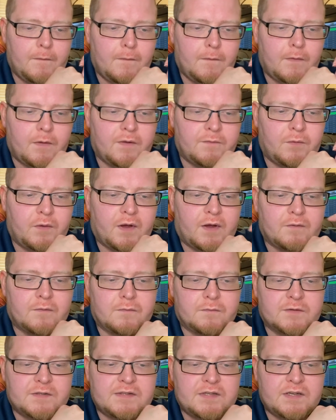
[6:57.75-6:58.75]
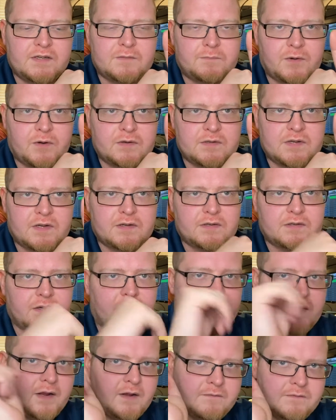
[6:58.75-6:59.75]
If you have 6 protons, you're
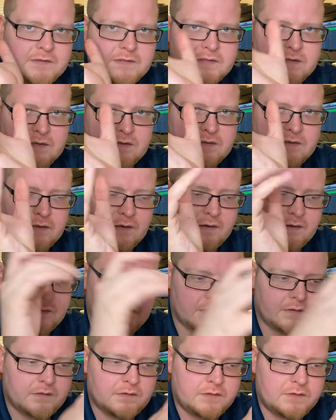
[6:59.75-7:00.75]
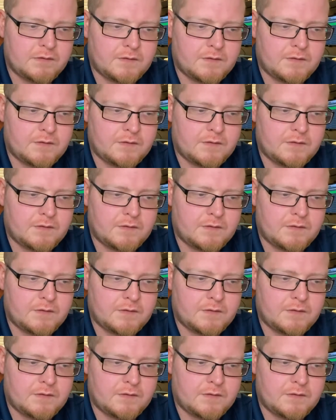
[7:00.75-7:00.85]
going to have 6 electrons.